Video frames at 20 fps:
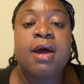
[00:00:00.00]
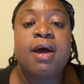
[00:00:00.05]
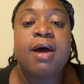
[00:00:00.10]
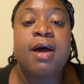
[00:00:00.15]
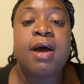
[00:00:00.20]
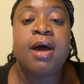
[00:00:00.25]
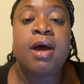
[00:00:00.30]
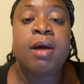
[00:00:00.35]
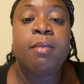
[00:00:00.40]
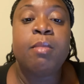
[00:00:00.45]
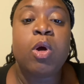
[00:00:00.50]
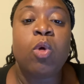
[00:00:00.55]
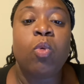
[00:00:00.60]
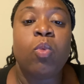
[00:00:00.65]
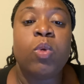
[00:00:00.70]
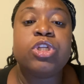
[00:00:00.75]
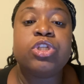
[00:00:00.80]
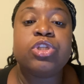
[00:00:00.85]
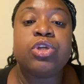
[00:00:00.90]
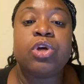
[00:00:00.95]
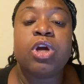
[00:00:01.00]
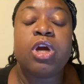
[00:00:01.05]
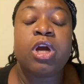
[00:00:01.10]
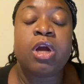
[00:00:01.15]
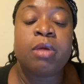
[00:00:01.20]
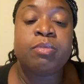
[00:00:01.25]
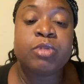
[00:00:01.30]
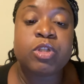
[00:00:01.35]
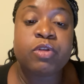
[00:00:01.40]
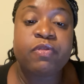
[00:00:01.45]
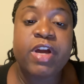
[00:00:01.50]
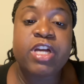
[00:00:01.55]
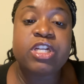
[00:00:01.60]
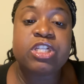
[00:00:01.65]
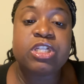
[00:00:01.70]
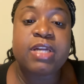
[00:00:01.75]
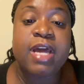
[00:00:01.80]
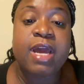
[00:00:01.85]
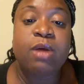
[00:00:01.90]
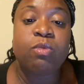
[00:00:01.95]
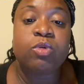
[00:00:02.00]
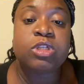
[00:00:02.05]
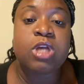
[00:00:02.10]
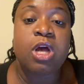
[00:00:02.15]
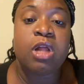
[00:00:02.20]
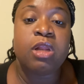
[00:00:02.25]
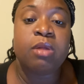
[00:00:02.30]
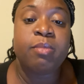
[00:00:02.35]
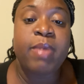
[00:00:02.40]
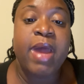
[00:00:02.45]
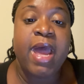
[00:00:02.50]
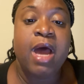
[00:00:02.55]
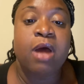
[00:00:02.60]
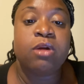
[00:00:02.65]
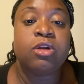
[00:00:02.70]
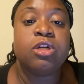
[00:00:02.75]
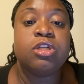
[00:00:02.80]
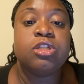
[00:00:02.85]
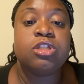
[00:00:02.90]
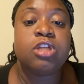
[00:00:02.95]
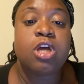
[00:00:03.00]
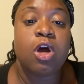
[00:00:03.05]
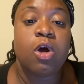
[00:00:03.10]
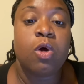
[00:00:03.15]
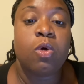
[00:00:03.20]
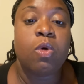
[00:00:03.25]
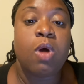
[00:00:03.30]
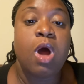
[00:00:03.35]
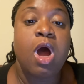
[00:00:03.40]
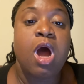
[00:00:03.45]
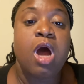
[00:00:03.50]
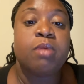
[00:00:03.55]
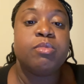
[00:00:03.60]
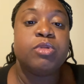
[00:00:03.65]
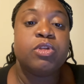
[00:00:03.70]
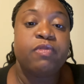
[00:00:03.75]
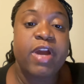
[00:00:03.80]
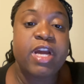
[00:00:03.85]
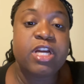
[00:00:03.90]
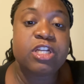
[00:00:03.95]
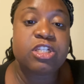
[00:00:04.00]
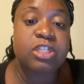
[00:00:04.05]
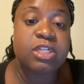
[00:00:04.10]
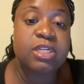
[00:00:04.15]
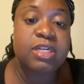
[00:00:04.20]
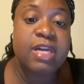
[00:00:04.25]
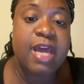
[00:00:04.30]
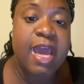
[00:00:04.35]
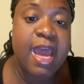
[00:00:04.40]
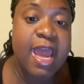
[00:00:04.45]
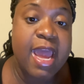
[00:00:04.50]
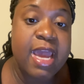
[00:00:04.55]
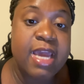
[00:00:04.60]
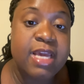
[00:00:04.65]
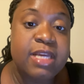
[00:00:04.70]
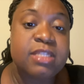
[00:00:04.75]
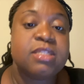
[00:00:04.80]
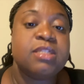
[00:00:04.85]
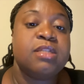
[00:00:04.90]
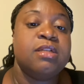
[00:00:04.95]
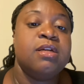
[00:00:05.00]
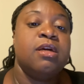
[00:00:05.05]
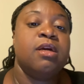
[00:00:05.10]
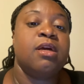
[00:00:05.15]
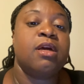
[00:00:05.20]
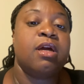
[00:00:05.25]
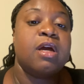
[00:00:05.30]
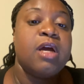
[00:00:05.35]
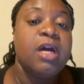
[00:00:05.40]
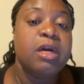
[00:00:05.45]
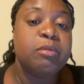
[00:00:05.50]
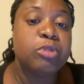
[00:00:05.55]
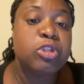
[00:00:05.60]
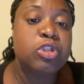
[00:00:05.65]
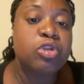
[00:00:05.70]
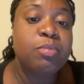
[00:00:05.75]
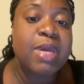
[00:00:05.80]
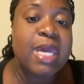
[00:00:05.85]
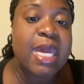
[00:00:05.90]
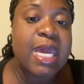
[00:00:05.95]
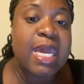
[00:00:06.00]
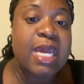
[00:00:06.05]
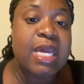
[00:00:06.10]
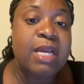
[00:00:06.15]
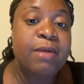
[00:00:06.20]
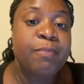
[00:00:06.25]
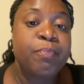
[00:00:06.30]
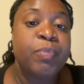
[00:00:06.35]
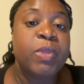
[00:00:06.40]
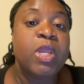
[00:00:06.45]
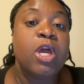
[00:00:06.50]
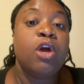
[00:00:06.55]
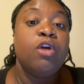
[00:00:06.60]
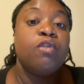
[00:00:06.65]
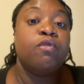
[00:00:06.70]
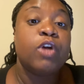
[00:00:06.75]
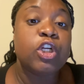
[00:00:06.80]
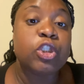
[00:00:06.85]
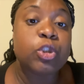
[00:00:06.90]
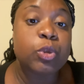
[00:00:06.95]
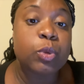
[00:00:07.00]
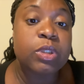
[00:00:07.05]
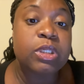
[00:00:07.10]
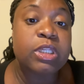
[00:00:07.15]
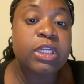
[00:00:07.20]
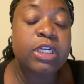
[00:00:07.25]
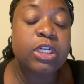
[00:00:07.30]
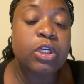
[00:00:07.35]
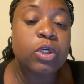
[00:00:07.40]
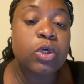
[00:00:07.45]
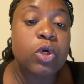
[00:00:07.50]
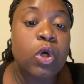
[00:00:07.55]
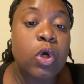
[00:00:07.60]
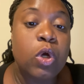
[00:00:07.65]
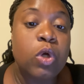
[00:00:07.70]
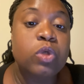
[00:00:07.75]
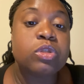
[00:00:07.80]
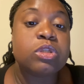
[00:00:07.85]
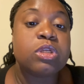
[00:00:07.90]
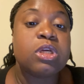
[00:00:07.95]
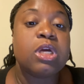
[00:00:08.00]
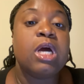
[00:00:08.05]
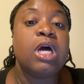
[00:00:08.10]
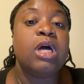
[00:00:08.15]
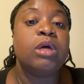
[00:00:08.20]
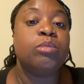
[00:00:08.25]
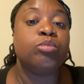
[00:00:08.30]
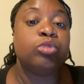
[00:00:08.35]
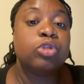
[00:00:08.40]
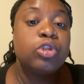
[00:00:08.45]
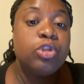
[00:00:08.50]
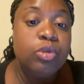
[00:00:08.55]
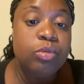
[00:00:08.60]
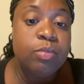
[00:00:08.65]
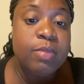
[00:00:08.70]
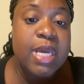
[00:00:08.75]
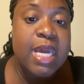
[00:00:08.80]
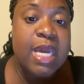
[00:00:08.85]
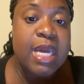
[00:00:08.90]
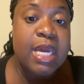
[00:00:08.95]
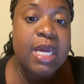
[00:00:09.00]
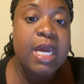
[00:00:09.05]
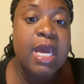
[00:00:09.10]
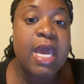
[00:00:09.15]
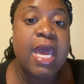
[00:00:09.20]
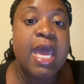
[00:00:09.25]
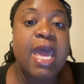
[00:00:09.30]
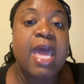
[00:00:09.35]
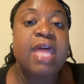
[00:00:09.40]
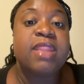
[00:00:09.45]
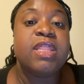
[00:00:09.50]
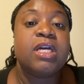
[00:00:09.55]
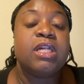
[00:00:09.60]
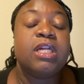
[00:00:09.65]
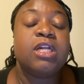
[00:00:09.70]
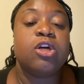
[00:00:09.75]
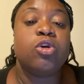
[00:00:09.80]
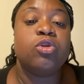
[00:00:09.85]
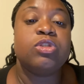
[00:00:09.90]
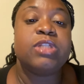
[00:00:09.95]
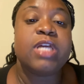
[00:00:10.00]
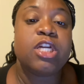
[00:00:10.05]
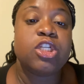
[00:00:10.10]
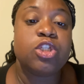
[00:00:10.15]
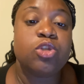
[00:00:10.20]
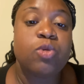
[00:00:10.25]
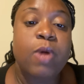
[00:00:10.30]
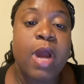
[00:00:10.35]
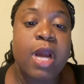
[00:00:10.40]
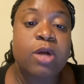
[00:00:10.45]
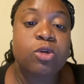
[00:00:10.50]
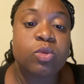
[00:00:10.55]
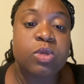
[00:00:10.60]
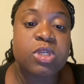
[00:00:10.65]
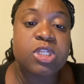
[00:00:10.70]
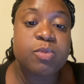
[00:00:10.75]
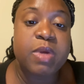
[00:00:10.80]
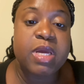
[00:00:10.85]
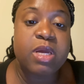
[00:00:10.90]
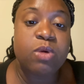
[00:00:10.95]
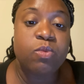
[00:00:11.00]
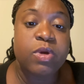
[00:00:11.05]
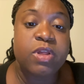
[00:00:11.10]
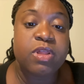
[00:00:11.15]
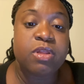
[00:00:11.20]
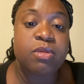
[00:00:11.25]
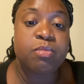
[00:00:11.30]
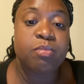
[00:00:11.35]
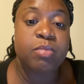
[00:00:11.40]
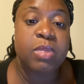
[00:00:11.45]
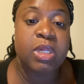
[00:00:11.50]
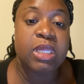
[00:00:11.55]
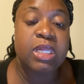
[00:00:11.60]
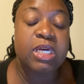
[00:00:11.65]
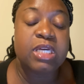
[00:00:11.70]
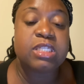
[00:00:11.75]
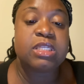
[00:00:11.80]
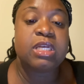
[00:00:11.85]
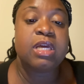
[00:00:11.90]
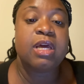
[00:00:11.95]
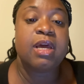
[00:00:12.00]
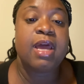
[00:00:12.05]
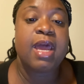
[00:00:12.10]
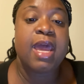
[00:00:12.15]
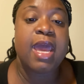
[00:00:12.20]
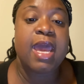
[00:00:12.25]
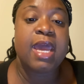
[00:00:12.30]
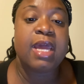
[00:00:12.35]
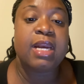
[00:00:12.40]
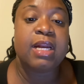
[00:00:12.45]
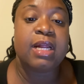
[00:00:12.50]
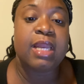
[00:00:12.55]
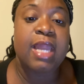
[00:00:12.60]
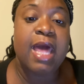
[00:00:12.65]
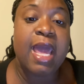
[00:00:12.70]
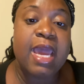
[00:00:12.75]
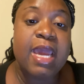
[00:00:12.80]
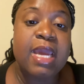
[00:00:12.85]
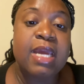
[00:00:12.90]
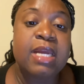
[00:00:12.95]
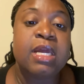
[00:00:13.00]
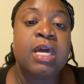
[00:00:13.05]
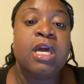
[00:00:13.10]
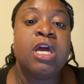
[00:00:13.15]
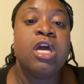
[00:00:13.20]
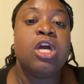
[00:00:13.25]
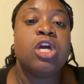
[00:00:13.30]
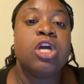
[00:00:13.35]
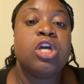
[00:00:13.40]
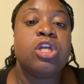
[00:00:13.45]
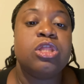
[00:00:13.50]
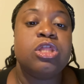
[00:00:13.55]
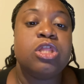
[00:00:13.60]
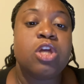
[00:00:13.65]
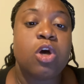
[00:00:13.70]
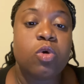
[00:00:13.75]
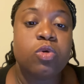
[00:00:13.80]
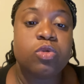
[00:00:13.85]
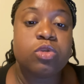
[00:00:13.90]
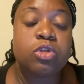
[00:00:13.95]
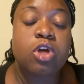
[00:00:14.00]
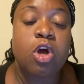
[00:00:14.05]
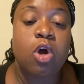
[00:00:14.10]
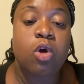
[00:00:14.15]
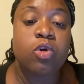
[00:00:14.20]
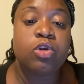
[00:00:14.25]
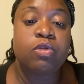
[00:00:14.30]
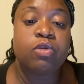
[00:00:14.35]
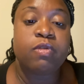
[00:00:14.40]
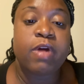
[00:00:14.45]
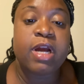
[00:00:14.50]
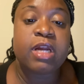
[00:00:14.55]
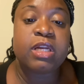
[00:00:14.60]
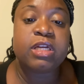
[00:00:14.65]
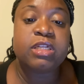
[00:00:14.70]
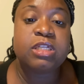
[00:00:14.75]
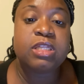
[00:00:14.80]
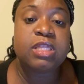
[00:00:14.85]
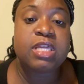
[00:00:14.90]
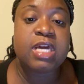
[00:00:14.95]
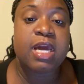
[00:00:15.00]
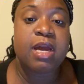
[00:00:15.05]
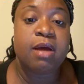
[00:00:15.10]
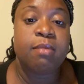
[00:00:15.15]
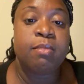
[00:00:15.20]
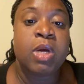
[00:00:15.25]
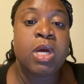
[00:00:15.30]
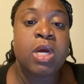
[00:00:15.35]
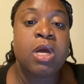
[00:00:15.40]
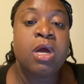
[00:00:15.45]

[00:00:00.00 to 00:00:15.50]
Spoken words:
on what your observation day was all about. So observation days, come to me. Virtual clinicals, come to me. The clinicals that you actually spend with Melissa and Elaine, those go directly to them.